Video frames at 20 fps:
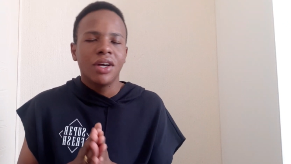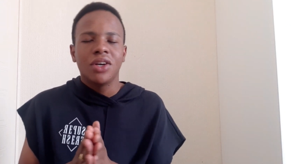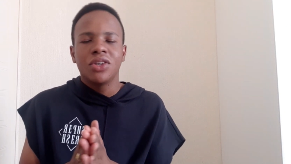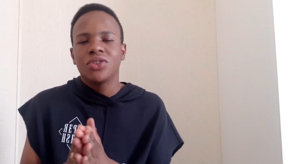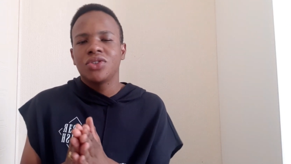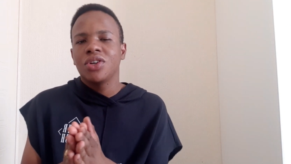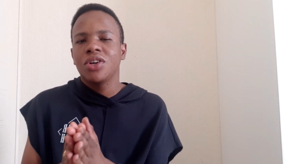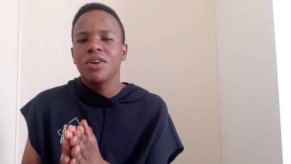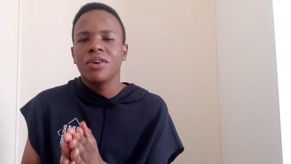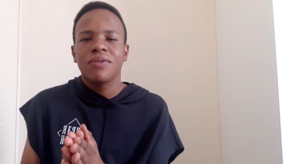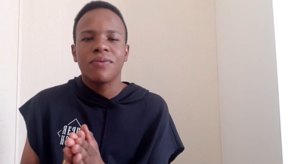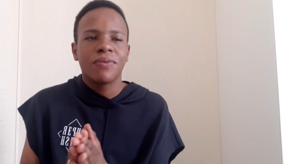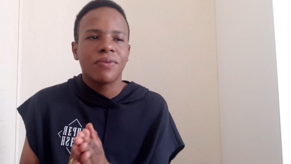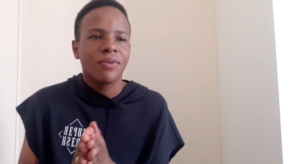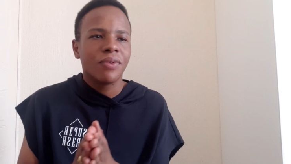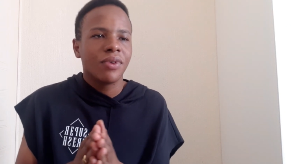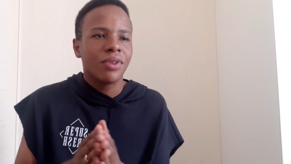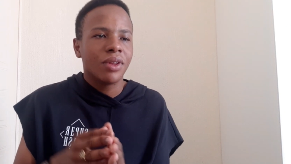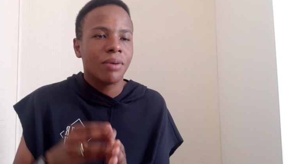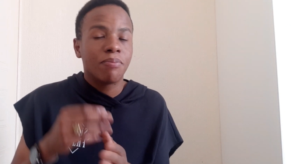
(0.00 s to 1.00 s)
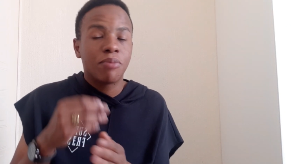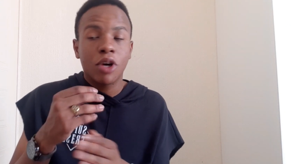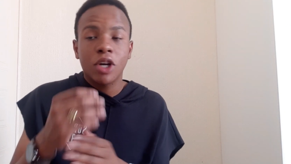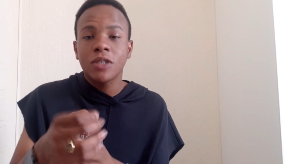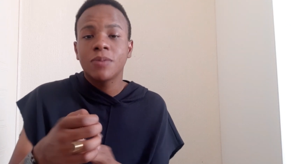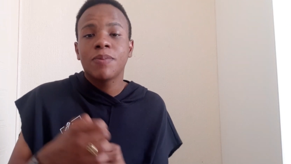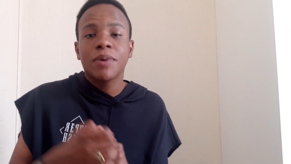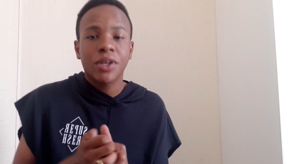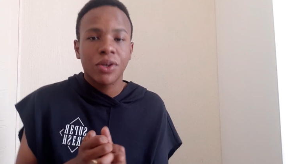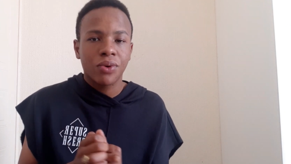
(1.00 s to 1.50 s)
So if the
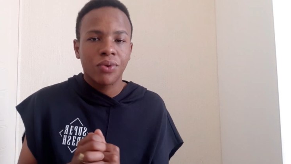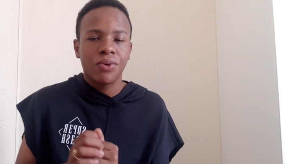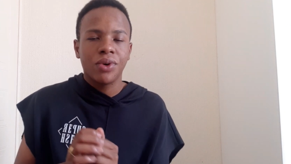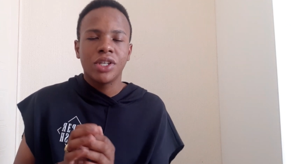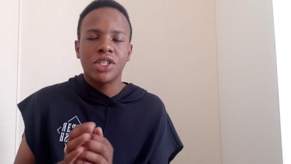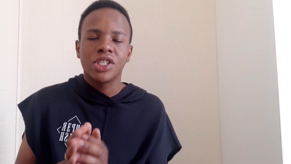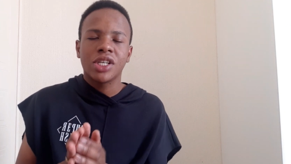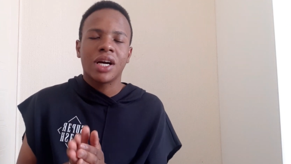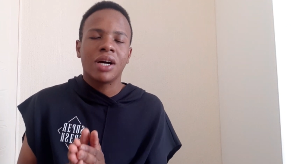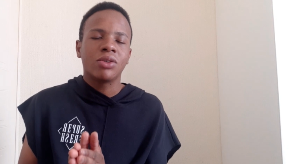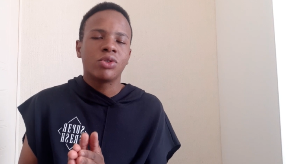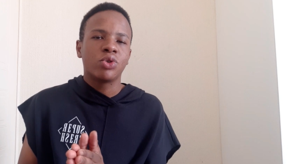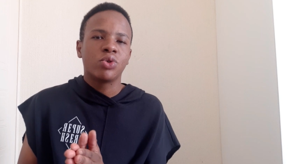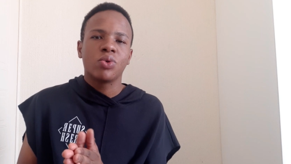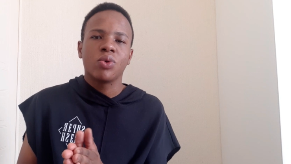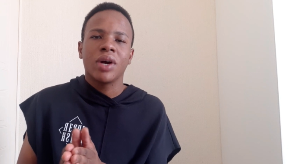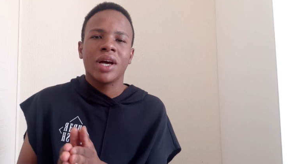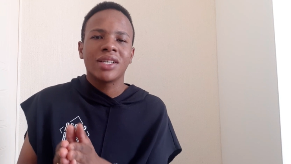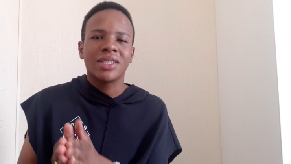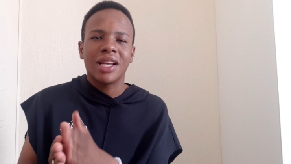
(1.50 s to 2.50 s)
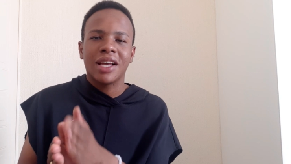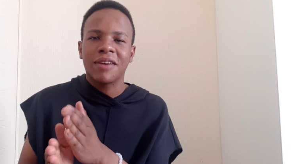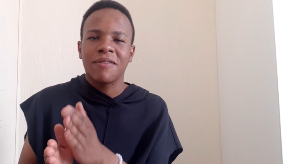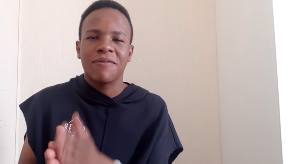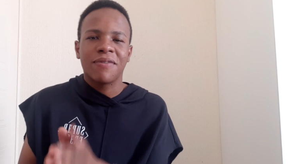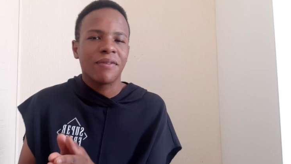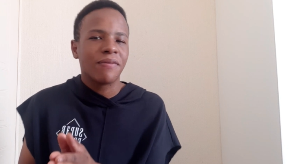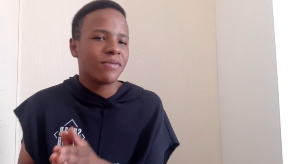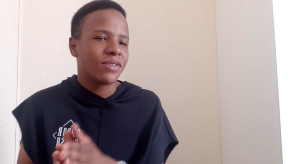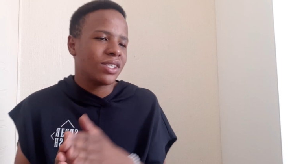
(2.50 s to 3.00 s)
prospect you're reaching out to has like
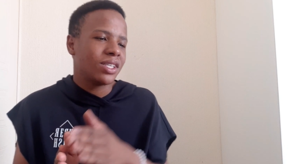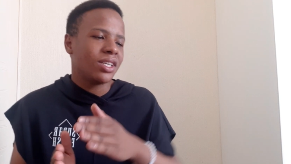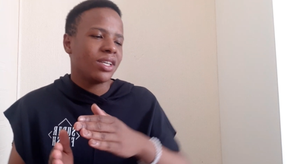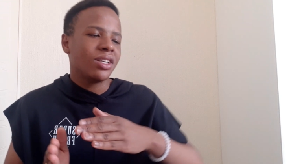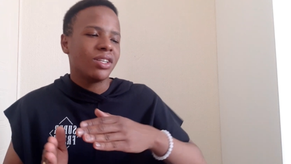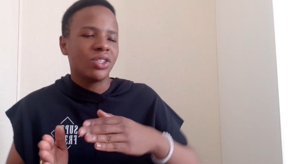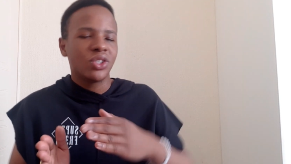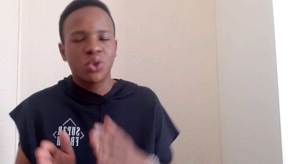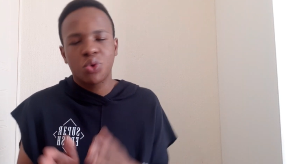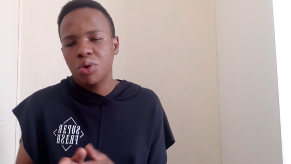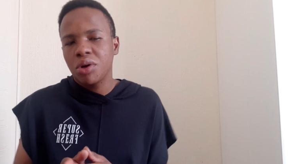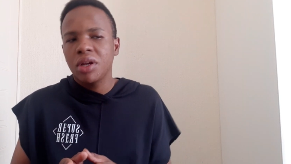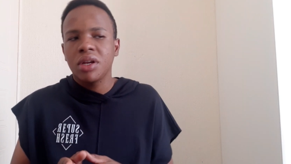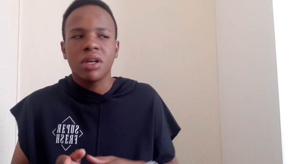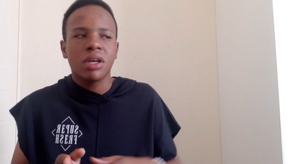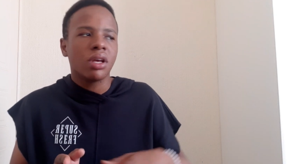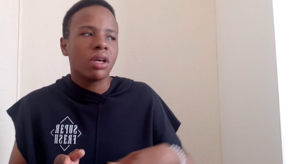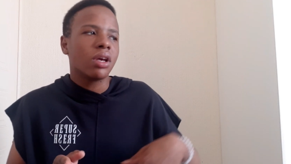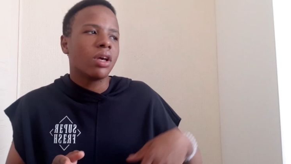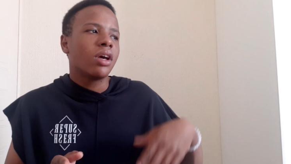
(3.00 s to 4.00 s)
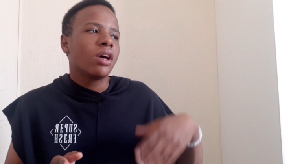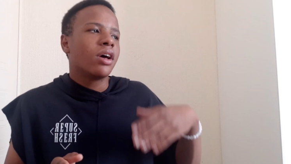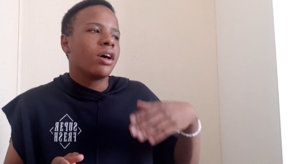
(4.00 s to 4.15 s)
15, 20,